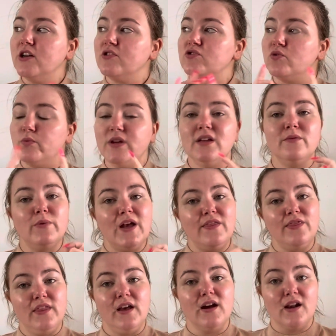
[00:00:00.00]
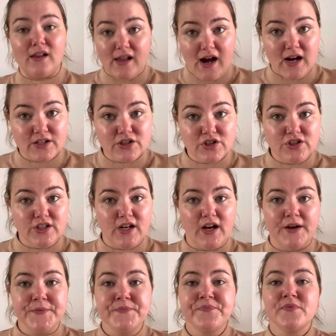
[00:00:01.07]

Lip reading: So we went there last year.